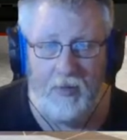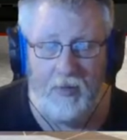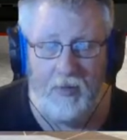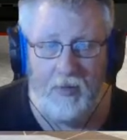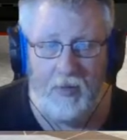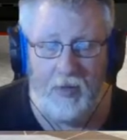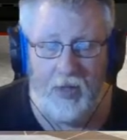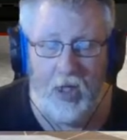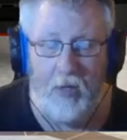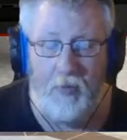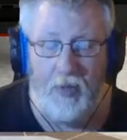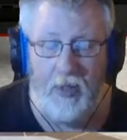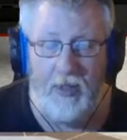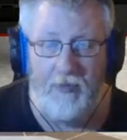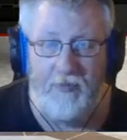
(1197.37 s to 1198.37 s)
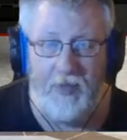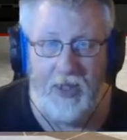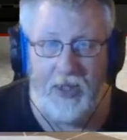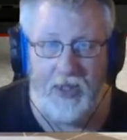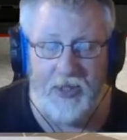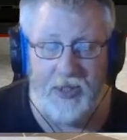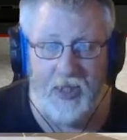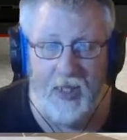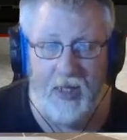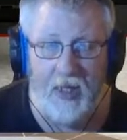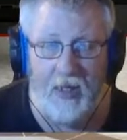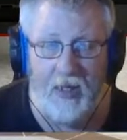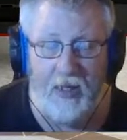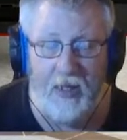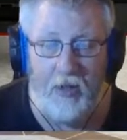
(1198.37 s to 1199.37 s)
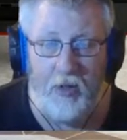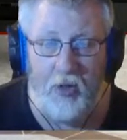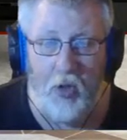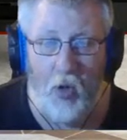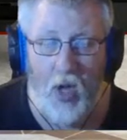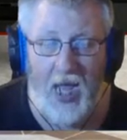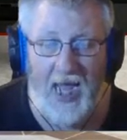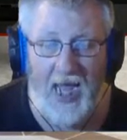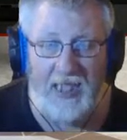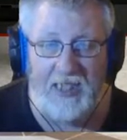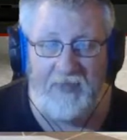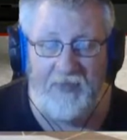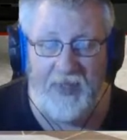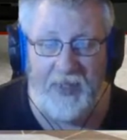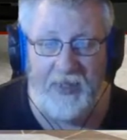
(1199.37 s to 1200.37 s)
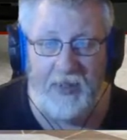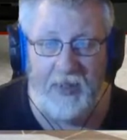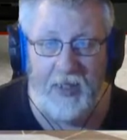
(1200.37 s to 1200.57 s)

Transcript: or a couple of the features that are not activated in